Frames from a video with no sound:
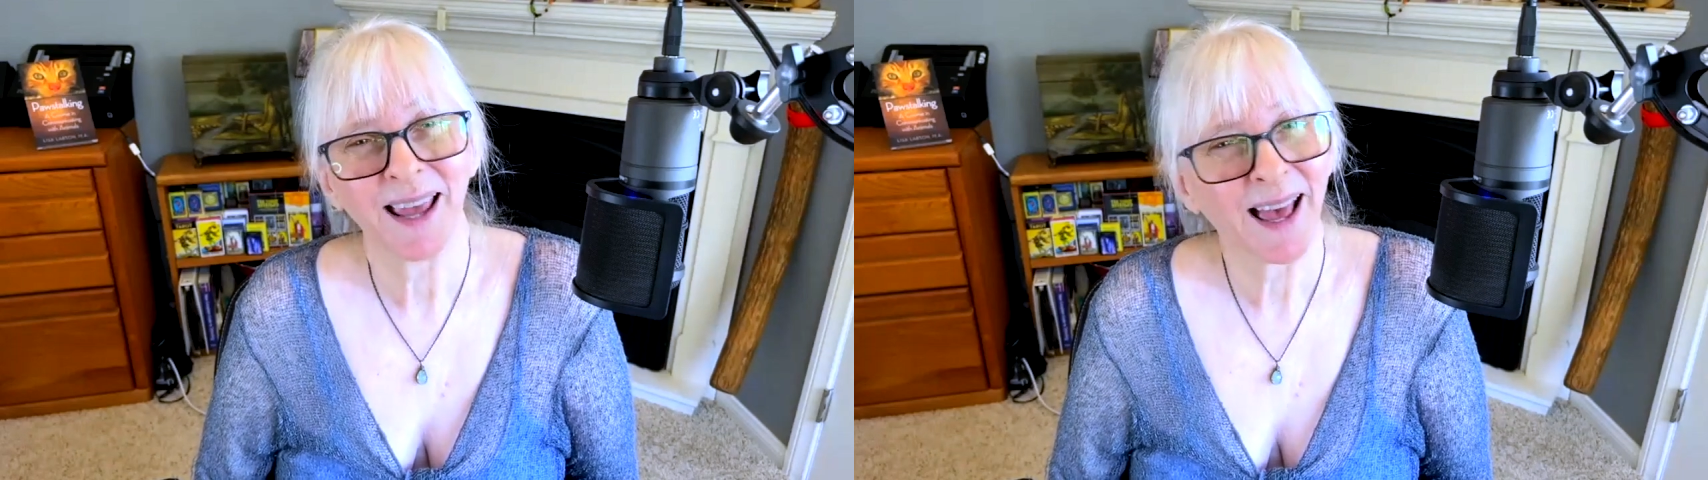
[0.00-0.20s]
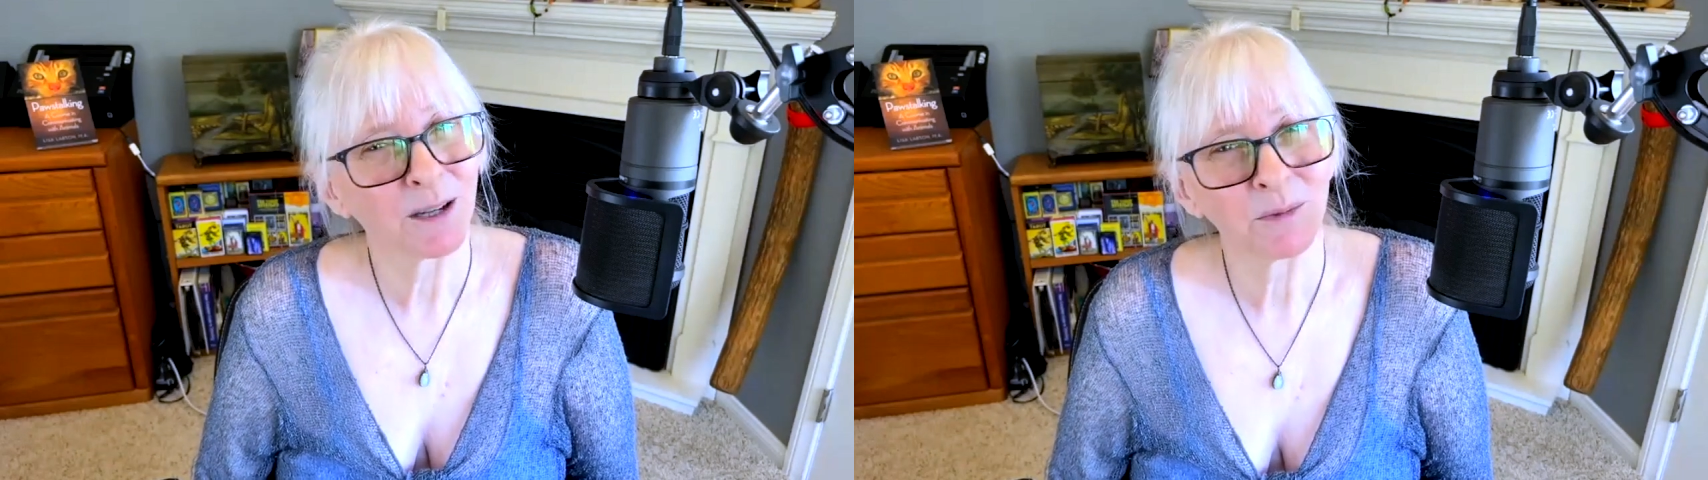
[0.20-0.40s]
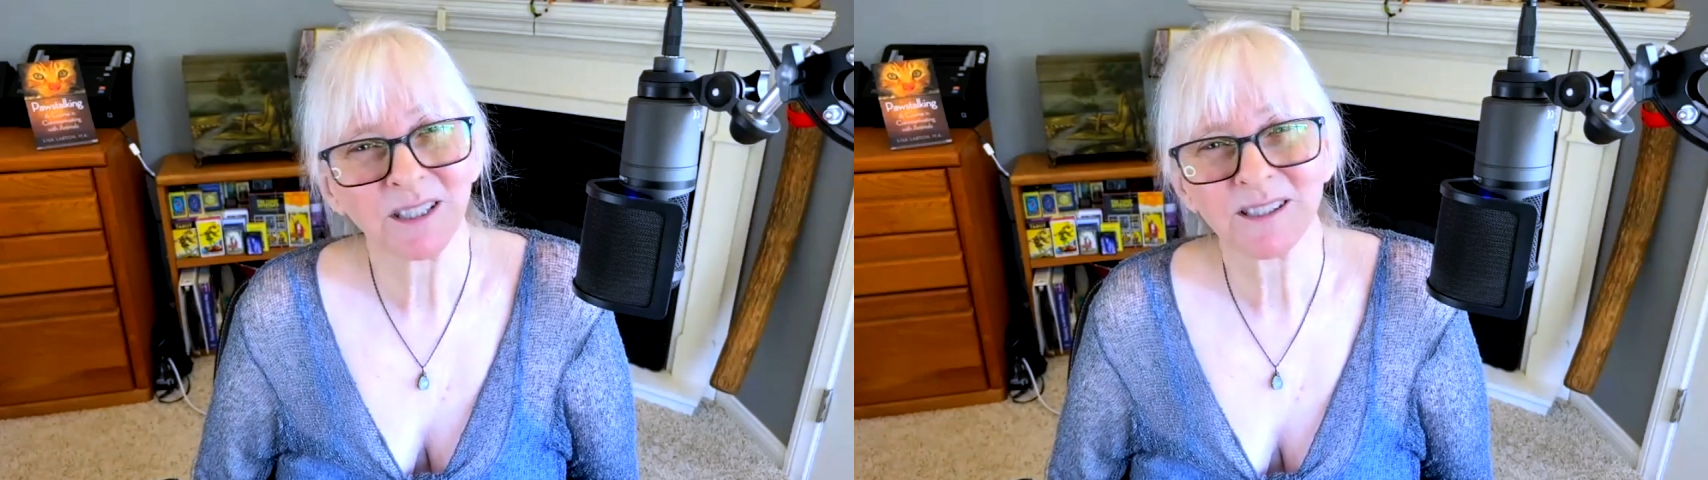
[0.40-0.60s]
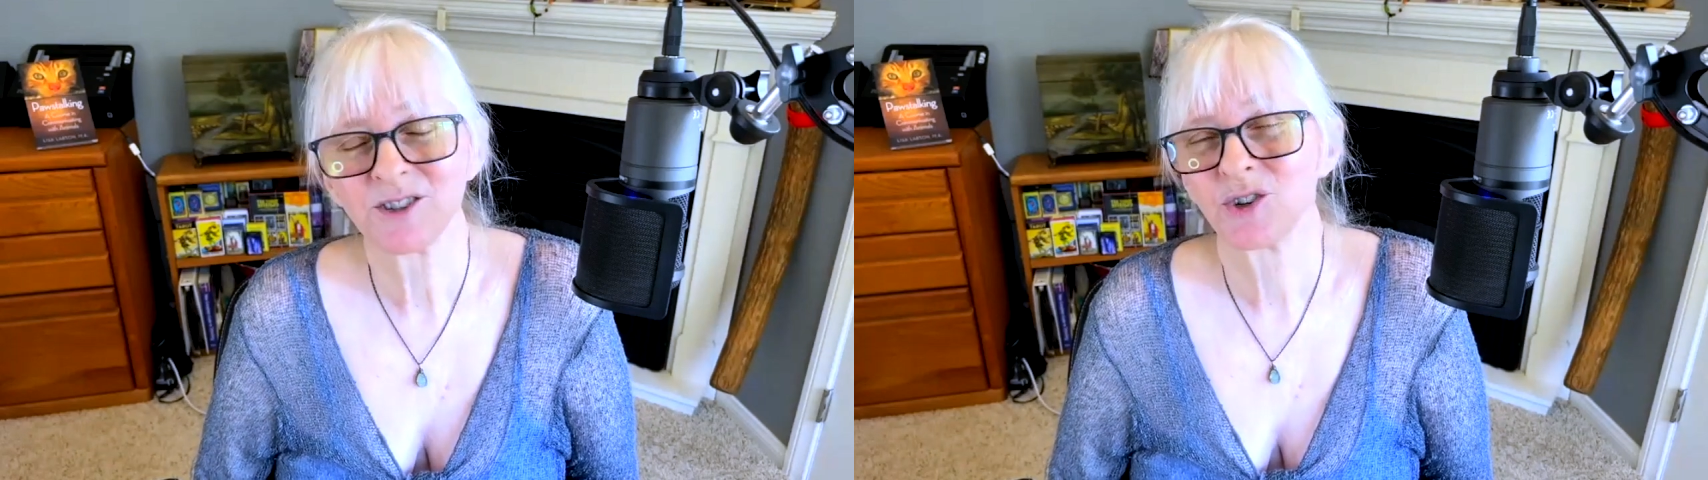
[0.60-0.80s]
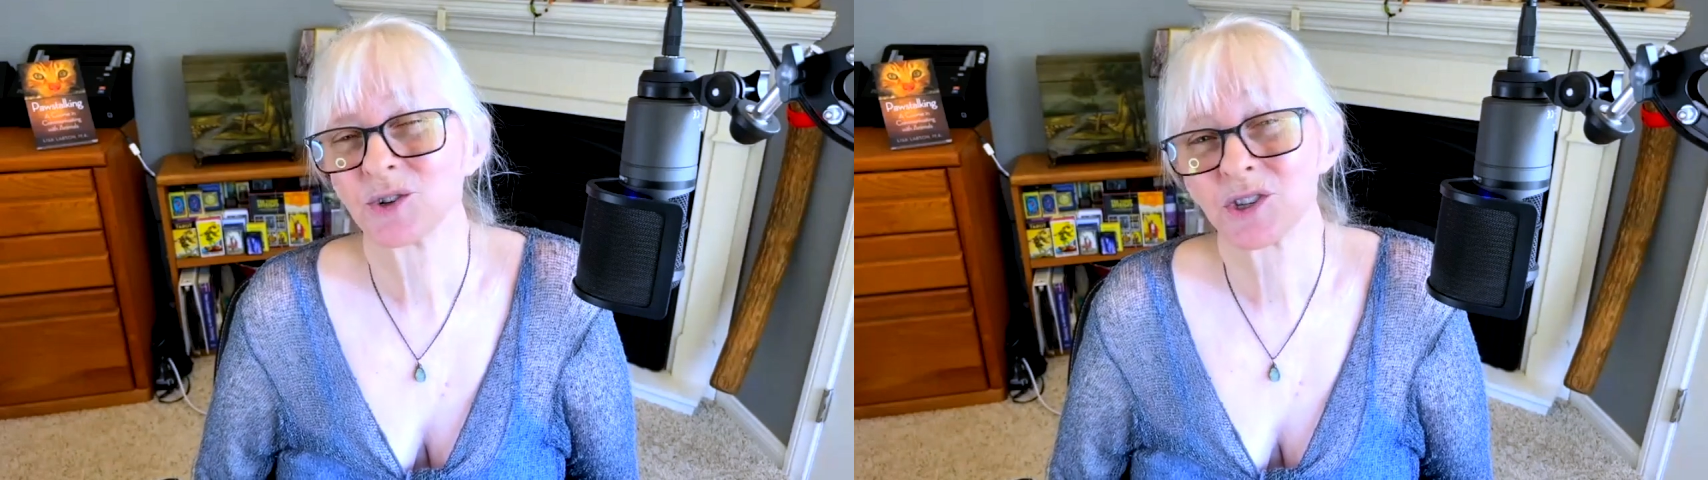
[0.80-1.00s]
animal
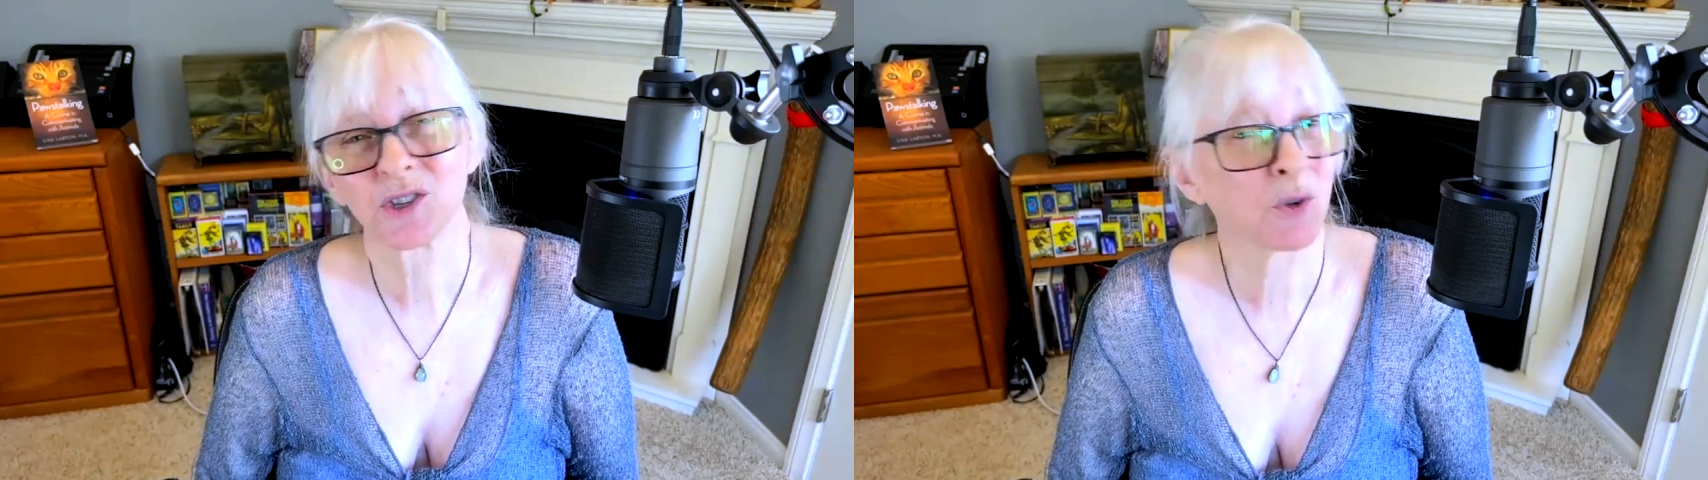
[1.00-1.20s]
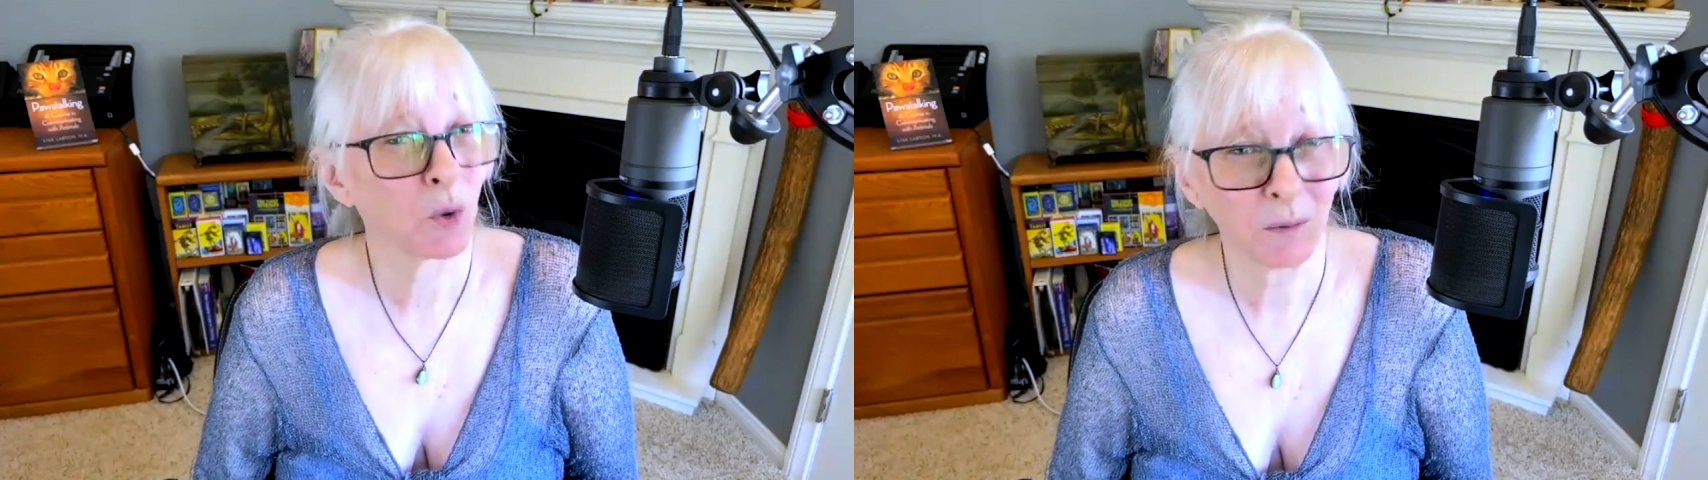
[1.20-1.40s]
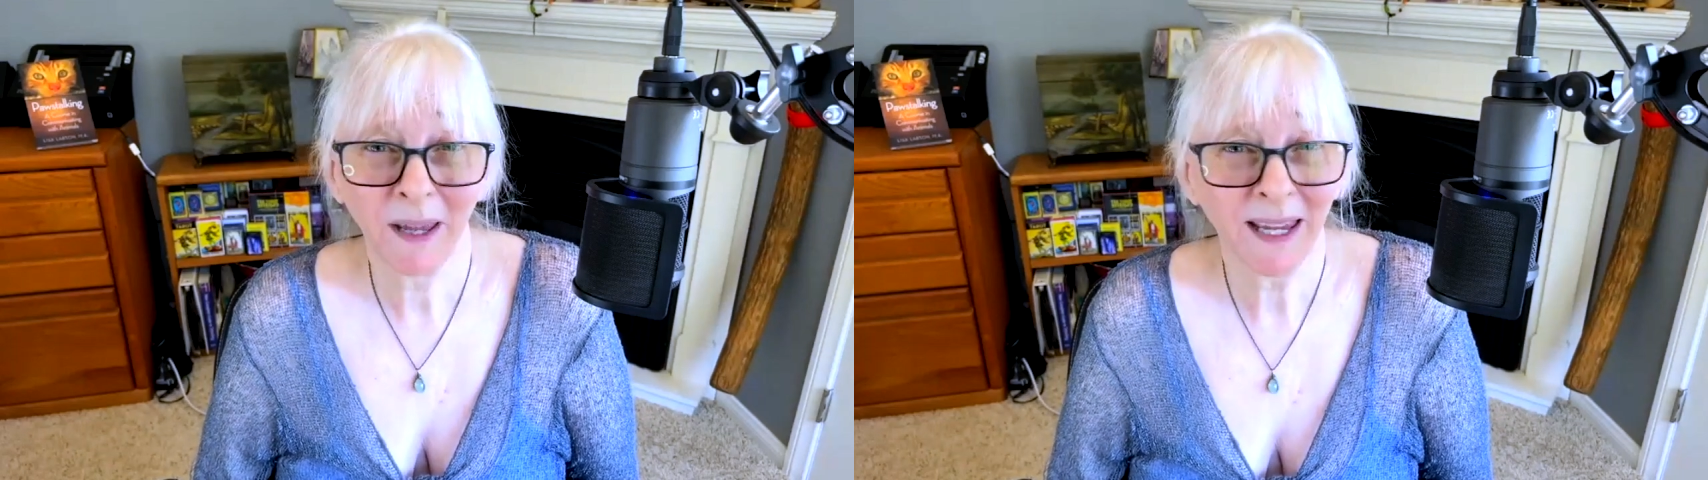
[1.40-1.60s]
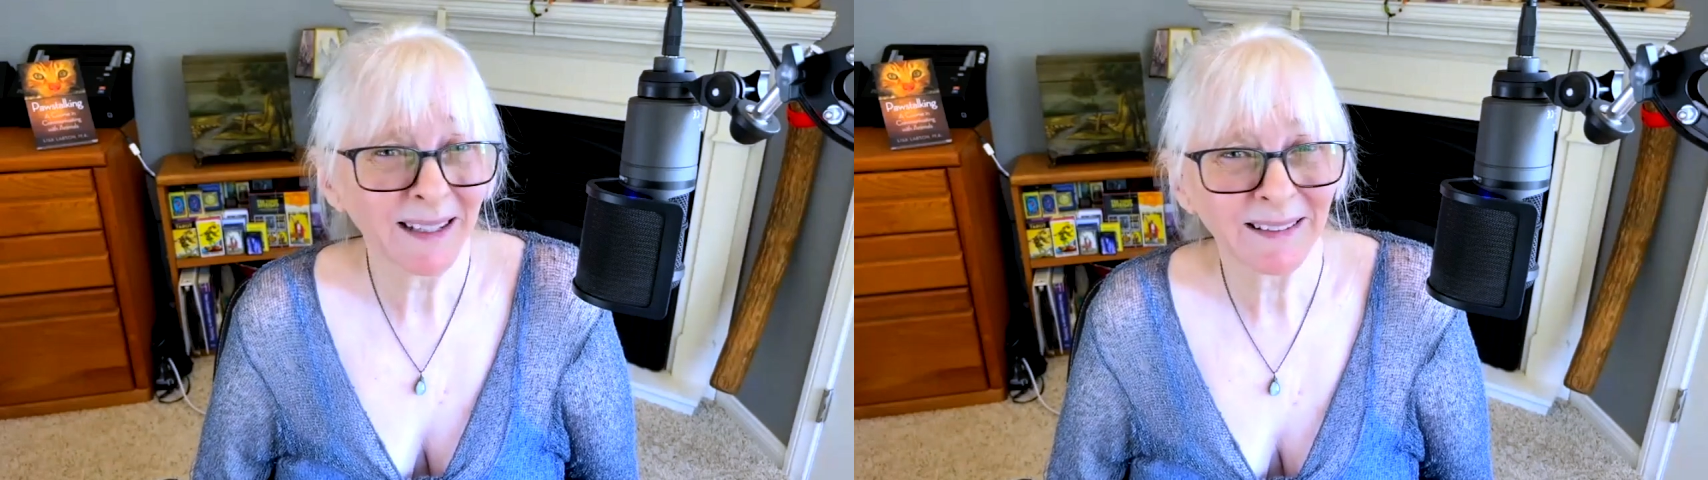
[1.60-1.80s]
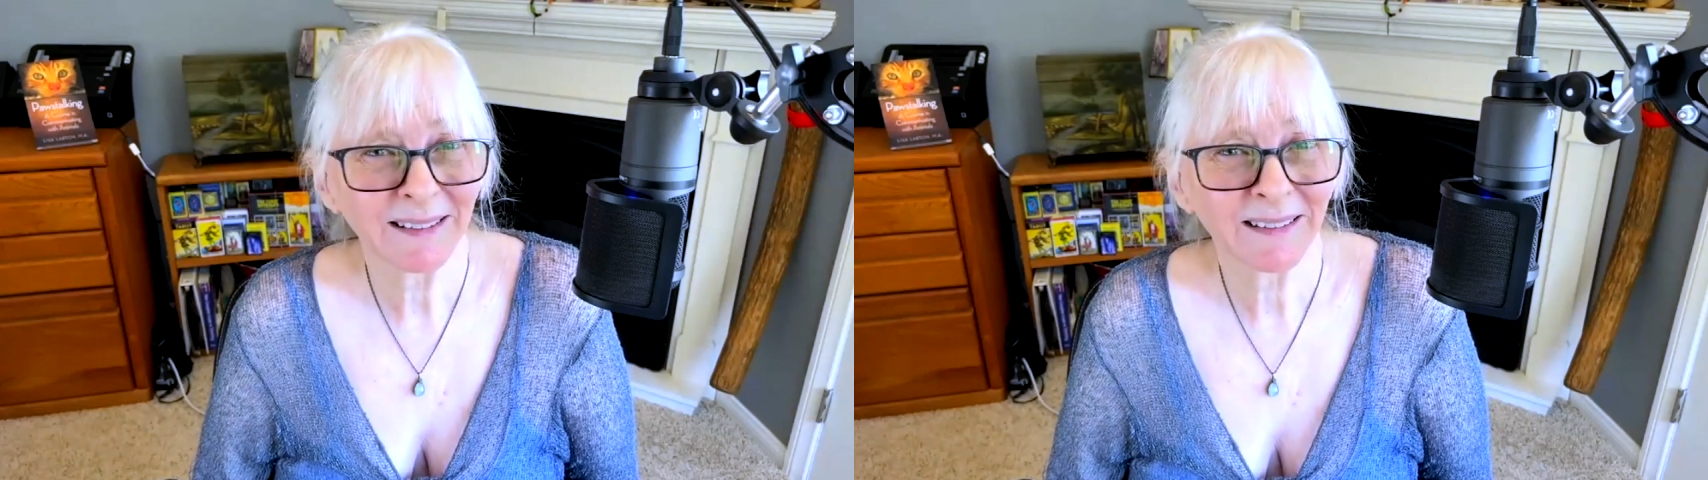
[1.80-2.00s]
is your
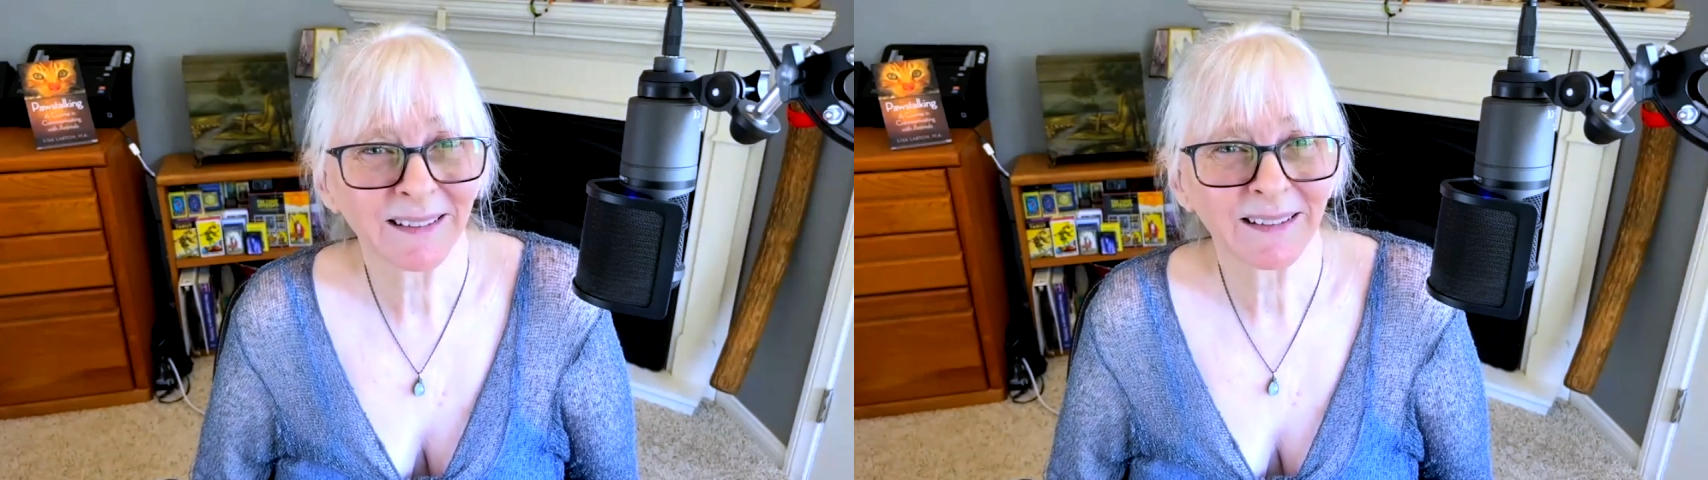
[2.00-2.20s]
soulmate,